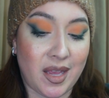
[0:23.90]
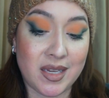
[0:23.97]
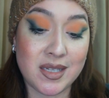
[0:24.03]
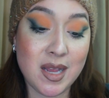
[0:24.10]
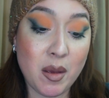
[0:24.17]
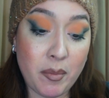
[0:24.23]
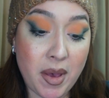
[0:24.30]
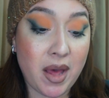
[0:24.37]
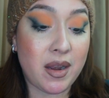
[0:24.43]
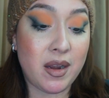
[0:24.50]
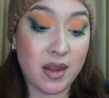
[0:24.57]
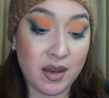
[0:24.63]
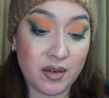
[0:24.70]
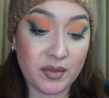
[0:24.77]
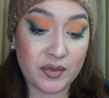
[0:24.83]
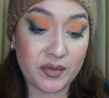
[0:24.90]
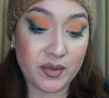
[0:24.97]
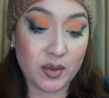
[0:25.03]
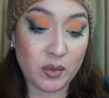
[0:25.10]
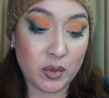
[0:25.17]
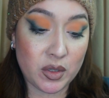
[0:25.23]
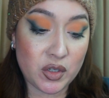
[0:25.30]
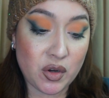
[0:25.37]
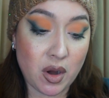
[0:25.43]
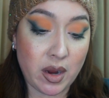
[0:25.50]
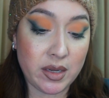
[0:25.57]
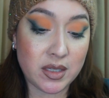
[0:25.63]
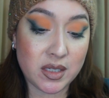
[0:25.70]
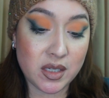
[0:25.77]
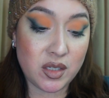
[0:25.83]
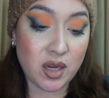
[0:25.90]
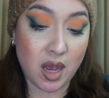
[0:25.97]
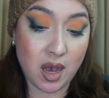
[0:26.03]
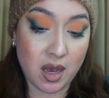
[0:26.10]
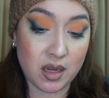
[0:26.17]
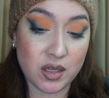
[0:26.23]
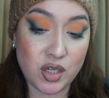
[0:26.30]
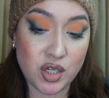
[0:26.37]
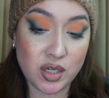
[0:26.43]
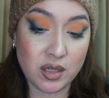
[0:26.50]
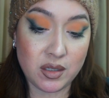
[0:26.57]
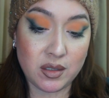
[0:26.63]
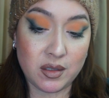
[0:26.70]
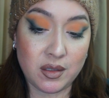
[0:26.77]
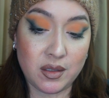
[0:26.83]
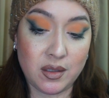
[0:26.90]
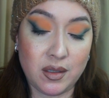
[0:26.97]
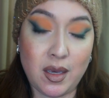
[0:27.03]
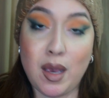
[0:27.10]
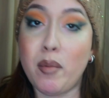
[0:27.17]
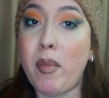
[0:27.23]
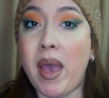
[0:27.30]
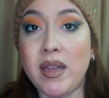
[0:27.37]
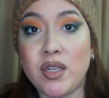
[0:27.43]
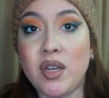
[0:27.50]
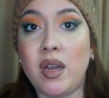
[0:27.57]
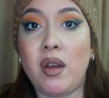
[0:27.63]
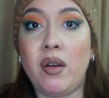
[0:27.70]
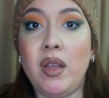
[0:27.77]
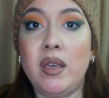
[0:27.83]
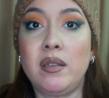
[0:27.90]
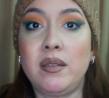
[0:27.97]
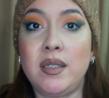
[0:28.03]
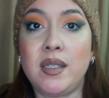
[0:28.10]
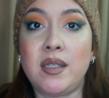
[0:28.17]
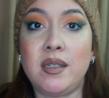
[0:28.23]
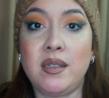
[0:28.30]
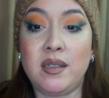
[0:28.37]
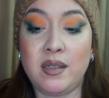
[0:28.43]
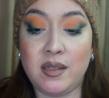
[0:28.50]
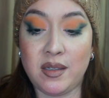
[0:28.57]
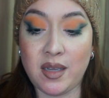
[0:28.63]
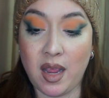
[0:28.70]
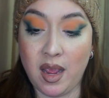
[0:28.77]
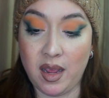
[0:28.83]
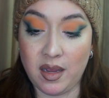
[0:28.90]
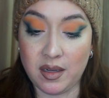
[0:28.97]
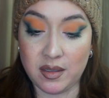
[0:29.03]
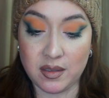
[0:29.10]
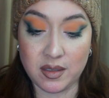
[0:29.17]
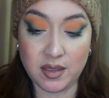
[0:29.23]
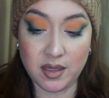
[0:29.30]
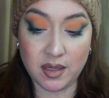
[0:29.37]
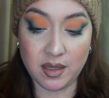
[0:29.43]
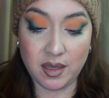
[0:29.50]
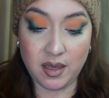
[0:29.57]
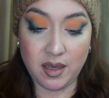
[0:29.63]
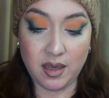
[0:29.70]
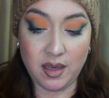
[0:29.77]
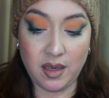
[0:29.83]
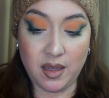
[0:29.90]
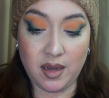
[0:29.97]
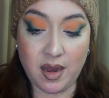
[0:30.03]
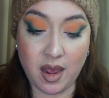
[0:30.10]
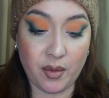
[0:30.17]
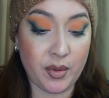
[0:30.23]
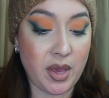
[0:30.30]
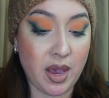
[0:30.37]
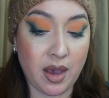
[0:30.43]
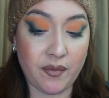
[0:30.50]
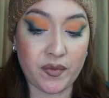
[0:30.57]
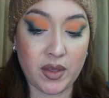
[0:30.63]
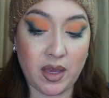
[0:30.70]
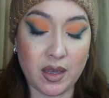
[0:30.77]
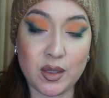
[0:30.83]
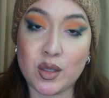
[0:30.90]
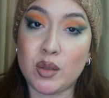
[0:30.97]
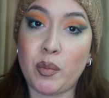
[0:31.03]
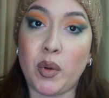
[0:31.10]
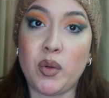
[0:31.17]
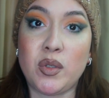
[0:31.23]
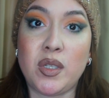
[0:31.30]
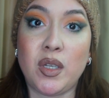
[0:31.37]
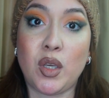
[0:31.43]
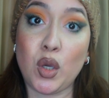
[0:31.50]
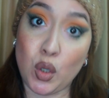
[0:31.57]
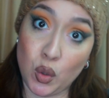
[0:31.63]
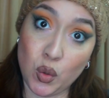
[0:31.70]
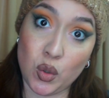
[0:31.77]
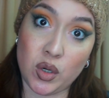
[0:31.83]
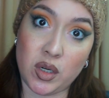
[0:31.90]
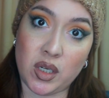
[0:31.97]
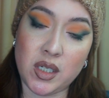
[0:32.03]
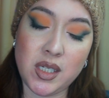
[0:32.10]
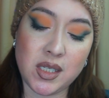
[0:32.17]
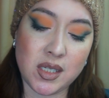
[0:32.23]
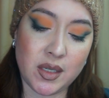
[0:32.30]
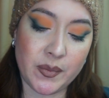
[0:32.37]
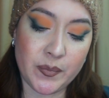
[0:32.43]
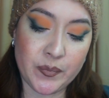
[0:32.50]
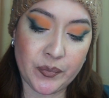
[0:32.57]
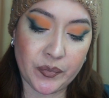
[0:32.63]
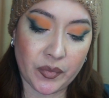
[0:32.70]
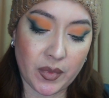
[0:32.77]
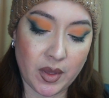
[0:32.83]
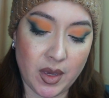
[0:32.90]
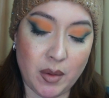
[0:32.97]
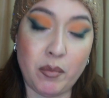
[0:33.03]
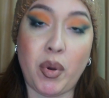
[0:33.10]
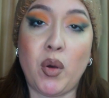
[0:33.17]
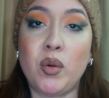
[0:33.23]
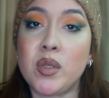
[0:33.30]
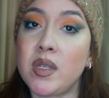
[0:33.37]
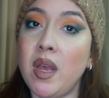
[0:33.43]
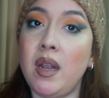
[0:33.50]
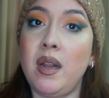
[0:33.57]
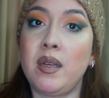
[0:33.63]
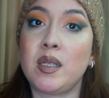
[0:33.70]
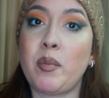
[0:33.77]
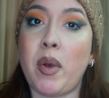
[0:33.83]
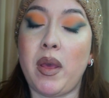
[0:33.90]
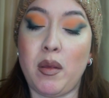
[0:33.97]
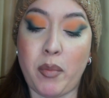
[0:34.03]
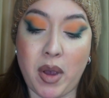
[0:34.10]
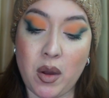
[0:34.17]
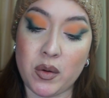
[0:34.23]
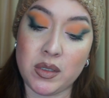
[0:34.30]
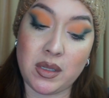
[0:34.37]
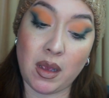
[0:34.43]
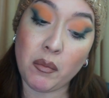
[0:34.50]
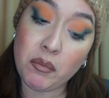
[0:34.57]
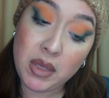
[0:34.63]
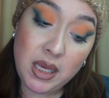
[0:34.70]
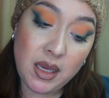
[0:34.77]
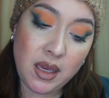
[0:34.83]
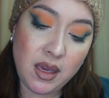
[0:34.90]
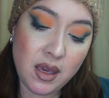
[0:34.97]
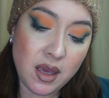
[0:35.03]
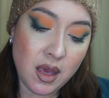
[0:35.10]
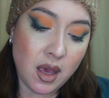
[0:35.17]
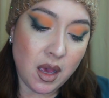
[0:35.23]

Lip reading: not bad enough we're trying to dodge imaginary illnesses, and now we have to get supposed cures imposed on us by the powers that be.